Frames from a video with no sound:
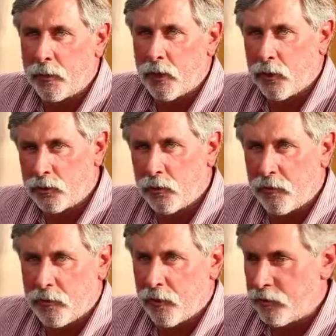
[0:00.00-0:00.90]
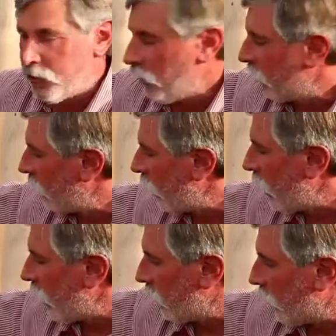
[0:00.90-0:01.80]
You know, so
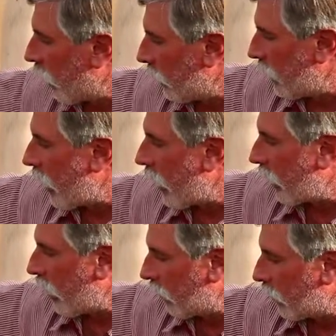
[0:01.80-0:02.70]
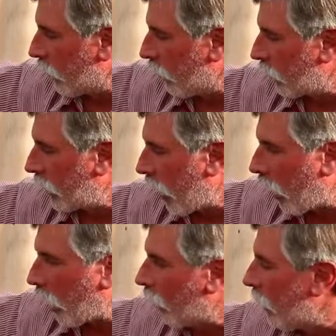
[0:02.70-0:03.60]
if mom and dad have their own
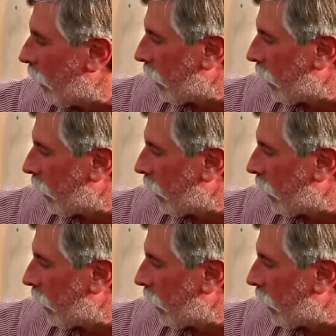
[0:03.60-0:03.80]
cow,